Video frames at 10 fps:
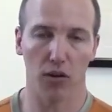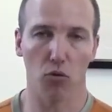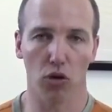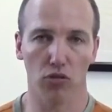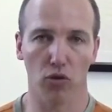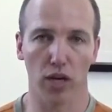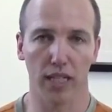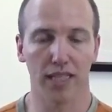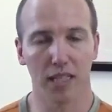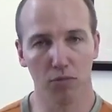works for you.
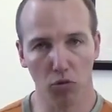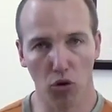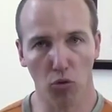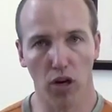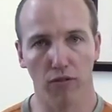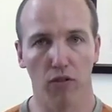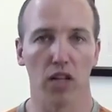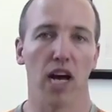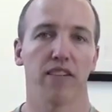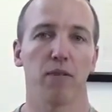It seems to work well for a
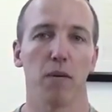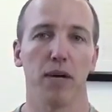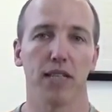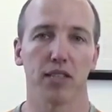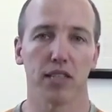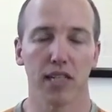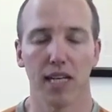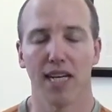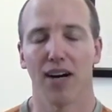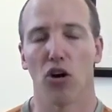lot of my patients.
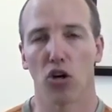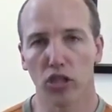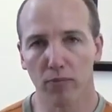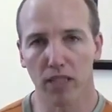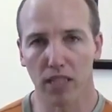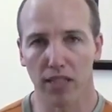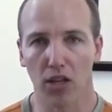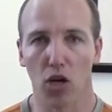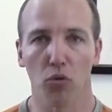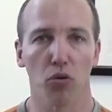Ultimately,
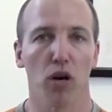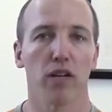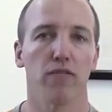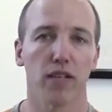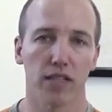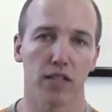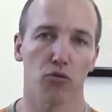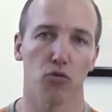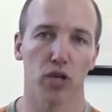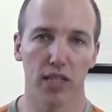though, we want to fix
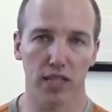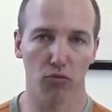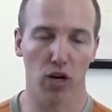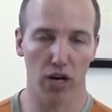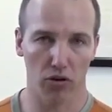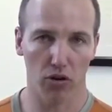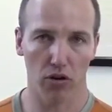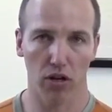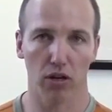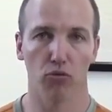the reason why you're
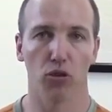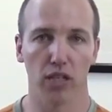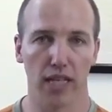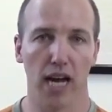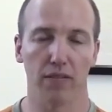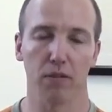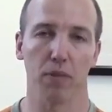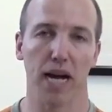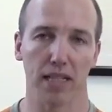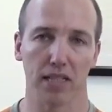really having
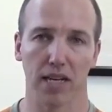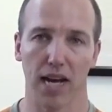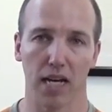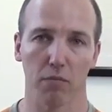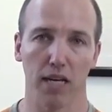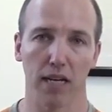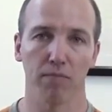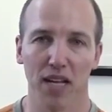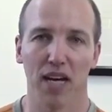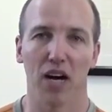back and sciatic pain.
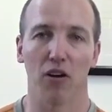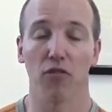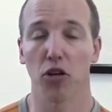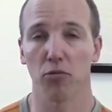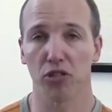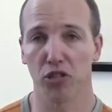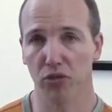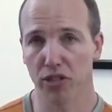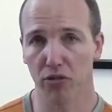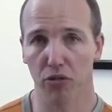Our phone number is
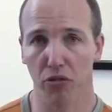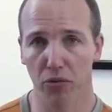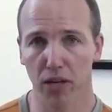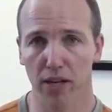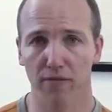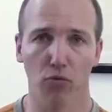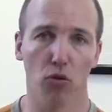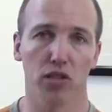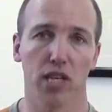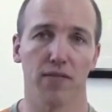
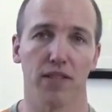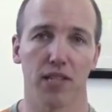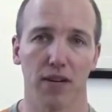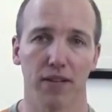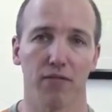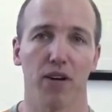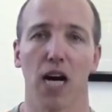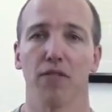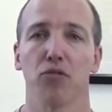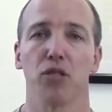
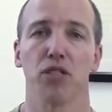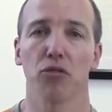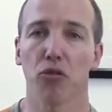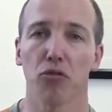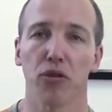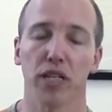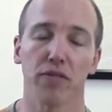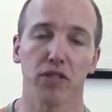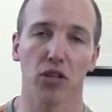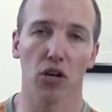303-477-5303.
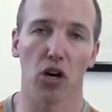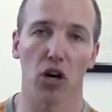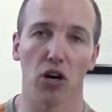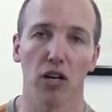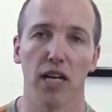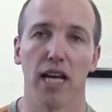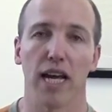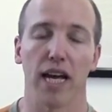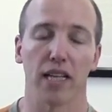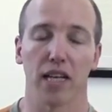Give us a call
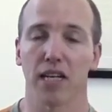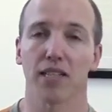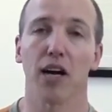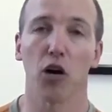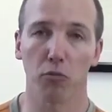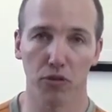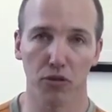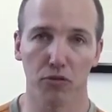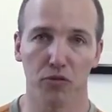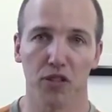and let us help
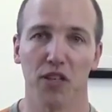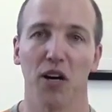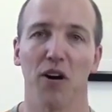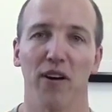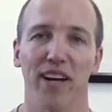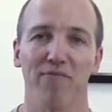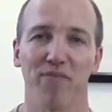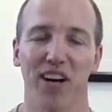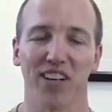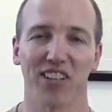you. All right,
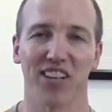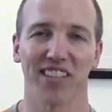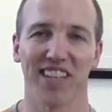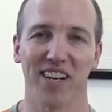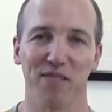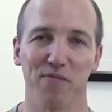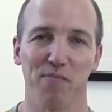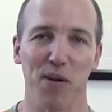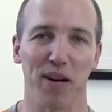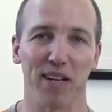I'll talk to you later.
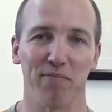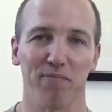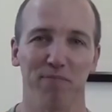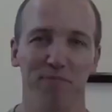Bye-bye.